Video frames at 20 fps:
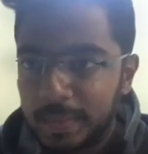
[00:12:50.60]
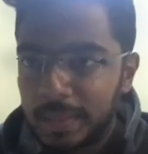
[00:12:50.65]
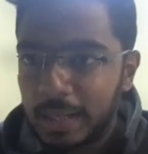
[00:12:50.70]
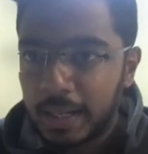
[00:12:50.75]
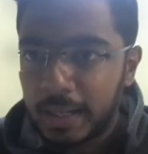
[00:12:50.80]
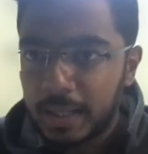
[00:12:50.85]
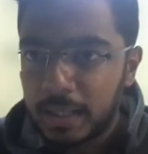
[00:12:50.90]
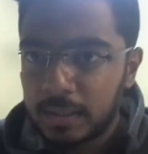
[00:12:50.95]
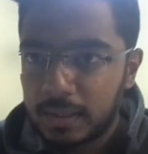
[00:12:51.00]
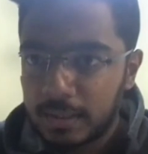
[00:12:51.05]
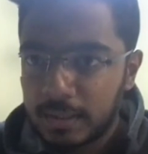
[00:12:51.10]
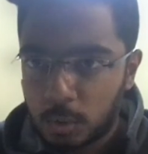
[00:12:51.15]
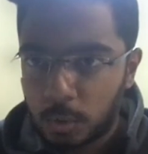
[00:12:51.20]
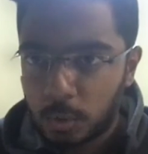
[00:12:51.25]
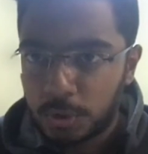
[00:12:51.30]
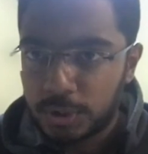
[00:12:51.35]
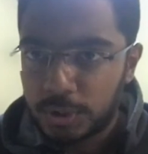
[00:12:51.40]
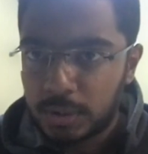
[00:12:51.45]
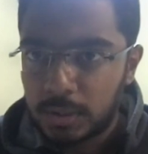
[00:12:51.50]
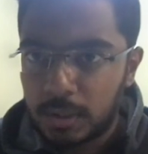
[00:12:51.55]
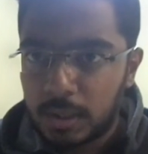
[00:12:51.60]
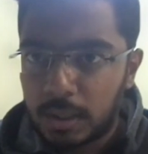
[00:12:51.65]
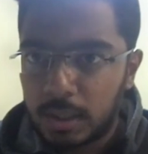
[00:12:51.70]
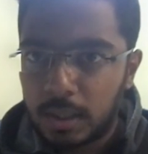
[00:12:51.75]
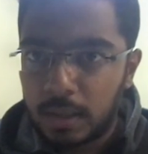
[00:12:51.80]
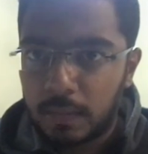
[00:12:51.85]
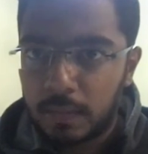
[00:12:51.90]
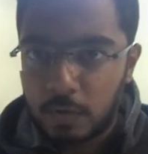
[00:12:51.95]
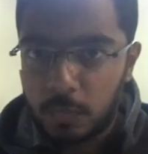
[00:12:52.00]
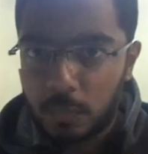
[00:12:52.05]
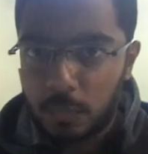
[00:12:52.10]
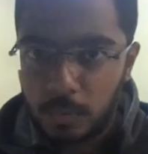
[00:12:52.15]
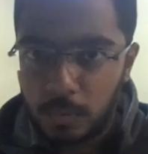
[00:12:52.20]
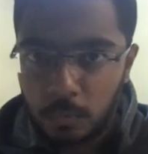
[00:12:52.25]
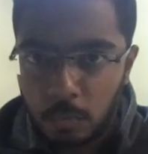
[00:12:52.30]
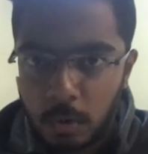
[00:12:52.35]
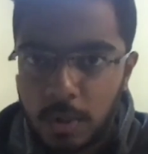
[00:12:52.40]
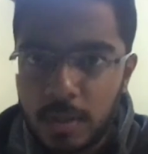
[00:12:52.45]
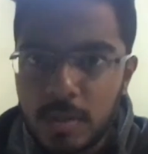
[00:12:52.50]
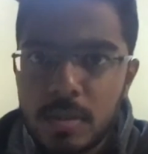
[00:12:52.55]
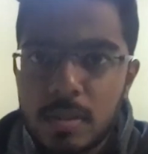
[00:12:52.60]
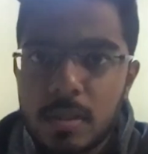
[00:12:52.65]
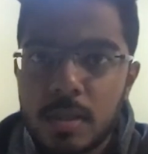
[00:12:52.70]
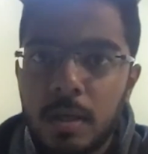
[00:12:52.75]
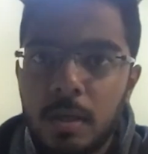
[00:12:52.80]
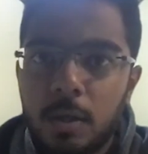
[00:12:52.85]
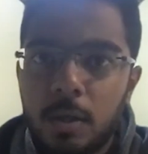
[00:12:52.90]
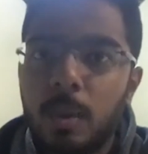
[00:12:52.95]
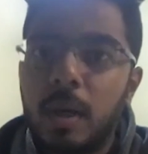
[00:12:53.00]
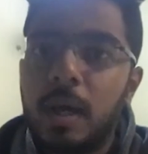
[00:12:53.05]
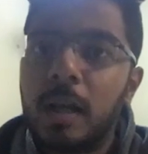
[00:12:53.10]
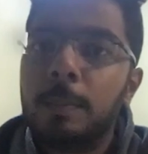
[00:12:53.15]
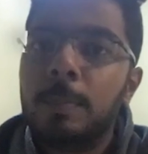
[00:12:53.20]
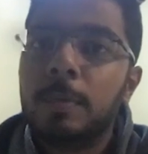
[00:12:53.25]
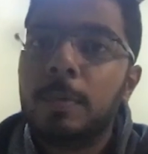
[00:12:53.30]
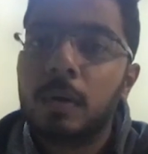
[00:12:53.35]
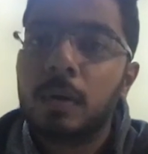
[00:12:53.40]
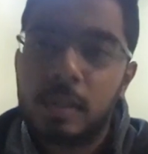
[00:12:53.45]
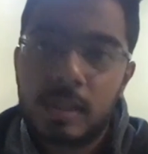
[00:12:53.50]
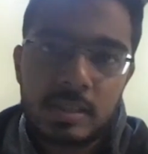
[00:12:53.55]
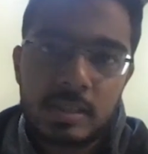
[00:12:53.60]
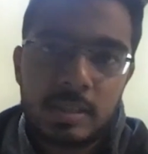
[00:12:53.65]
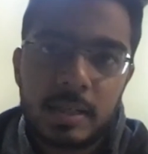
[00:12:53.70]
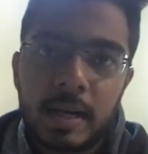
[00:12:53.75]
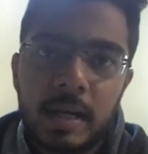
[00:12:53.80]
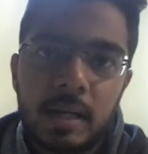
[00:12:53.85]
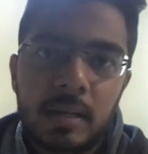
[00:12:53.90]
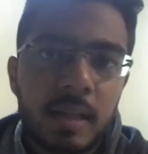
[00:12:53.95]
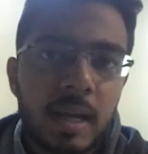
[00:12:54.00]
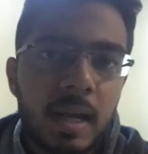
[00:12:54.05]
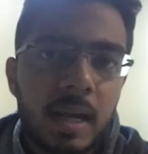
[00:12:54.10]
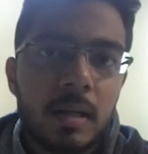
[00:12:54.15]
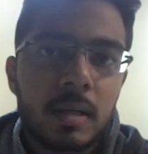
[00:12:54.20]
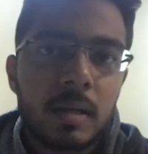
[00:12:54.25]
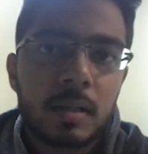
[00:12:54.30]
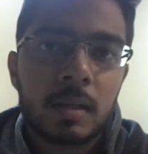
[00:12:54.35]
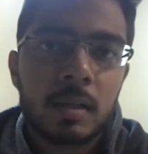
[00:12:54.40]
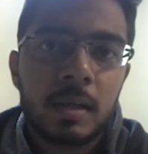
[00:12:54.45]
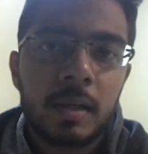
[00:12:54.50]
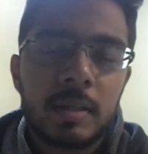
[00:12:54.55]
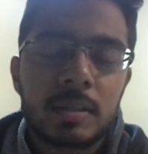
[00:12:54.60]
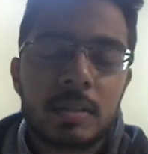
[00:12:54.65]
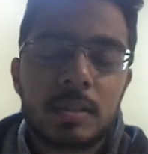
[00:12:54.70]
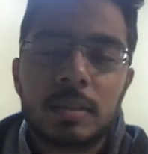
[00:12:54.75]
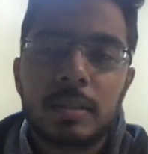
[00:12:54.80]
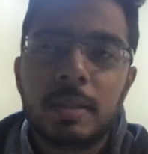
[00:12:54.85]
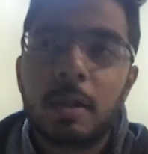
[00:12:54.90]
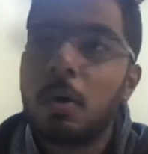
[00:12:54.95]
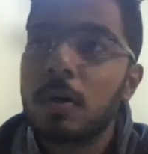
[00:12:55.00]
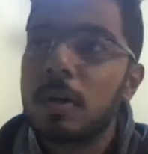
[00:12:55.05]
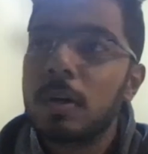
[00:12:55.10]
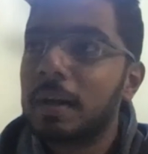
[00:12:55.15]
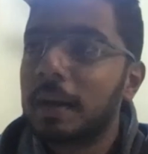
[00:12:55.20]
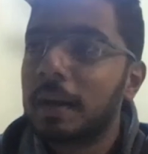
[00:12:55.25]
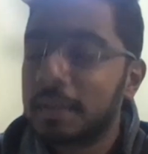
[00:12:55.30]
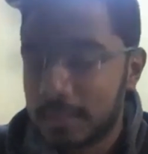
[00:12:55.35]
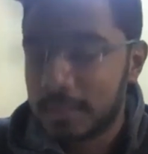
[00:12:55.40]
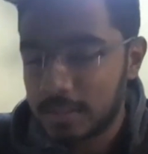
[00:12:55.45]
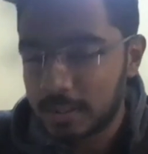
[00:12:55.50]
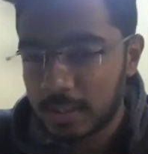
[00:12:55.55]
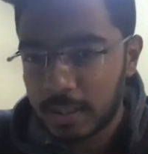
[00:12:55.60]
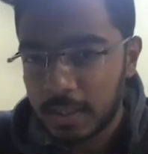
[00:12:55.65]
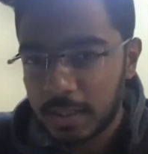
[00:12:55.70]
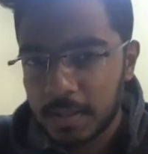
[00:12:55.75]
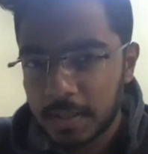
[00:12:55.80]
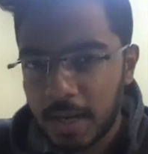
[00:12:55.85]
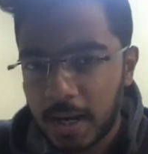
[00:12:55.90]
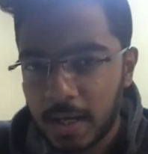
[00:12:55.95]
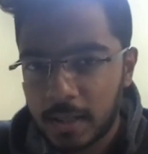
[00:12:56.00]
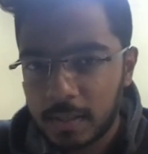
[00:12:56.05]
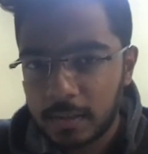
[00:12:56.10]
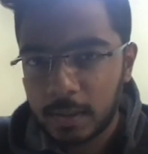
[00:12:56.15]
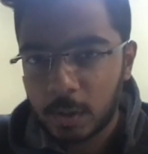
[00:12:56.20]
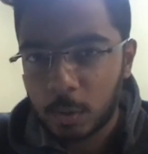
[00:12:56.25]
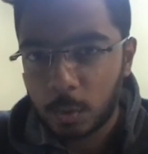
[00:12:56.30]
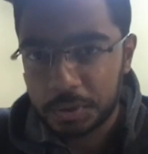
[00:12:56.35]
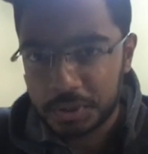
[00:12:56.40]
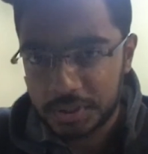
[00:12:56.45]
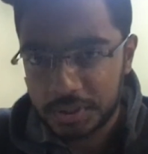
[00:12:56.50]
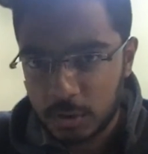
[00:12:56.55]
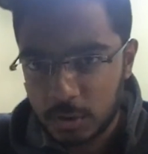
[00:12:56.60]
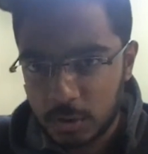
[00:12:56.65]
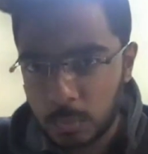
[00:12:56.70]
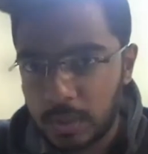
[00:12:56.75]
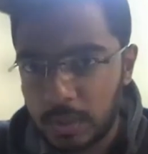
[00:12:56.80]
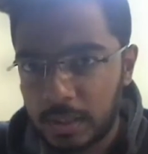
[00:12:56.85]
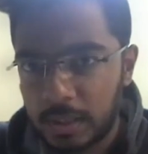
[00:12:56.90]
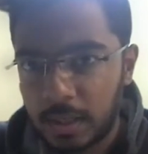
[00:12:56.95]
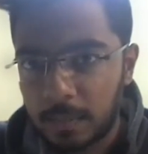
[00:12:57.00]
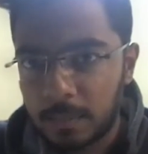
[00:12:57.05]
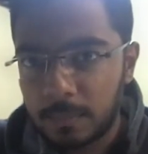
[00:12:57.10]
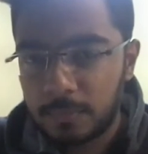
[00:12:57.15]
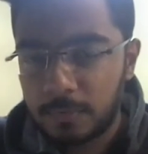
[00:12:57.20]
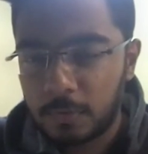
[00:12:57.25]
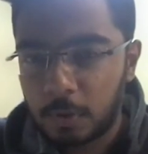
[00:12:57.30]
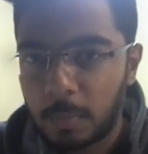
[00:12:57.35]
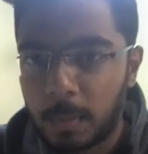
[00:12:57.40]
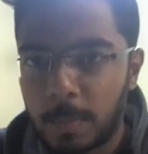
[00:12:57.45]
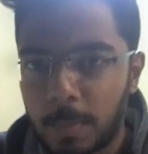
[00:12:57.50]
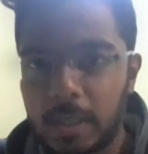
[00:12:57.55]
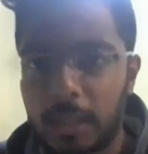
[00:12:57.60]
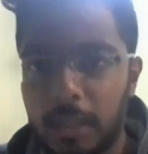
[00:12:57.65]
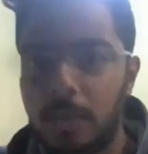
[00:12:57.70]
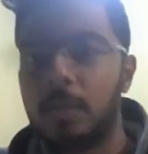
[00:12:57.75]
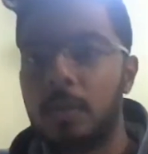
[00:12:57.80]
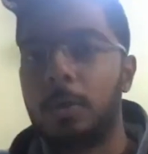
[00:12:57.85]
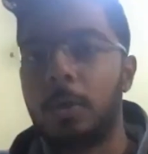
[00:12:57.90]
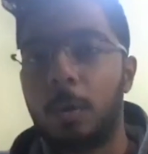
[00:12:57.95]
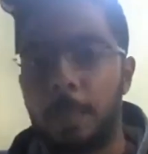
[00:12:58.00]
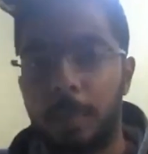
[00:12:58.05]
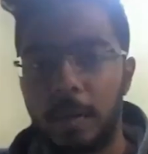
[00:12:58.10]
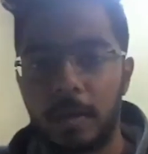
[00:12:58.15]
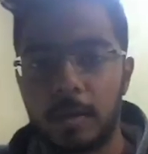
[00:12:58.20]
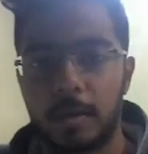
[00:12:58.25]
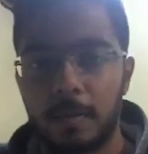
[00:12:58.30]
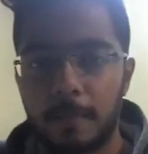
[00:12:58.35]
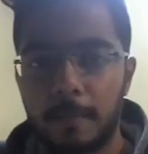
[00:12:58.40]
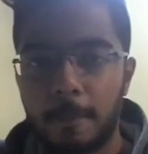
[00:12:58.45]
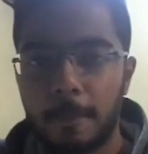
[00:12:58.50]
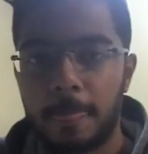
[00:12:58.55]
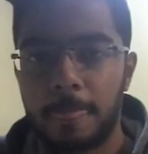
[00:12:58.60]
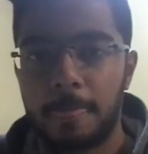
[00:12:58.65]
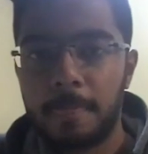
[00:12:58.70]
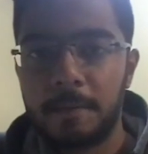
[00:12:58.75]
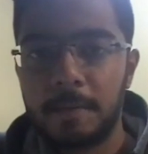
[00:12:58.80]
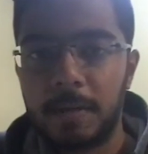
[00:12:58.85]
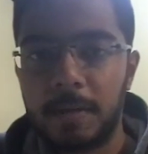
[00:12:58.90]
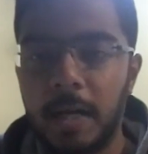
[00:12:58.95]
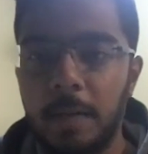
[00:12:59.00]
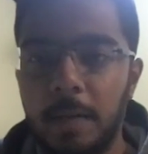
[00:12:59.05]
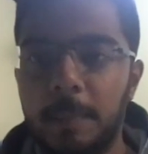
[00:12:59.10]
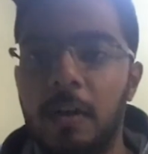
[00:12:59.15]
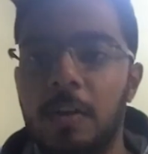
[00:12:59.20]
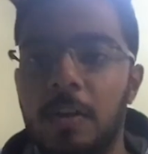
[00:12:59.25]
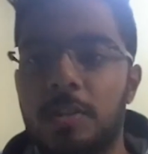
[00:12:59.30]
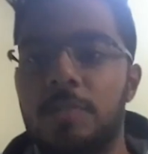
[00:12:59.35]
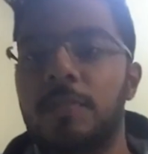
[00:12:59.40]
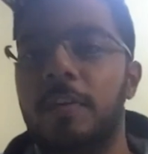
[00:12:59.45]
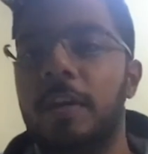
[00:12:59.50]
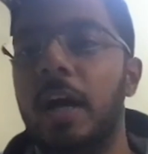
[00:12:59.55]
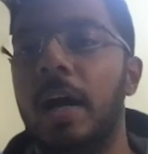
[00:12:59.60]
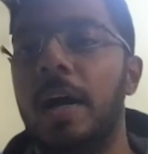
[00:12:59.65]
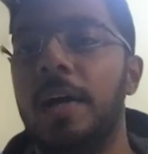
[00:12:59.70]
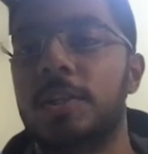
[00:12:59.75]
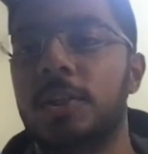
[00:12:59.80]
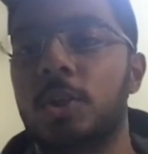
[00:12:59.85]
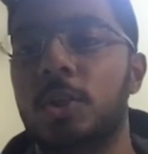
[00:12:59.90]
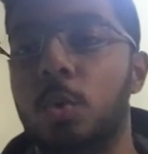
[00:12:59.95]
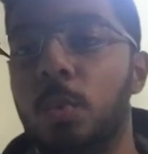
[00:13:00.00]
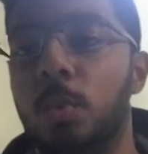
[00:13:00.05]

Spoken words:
behind this question, everyone, was to help you understand that it's not necessary that the questions will come from a particular topic, right? Because if I ask you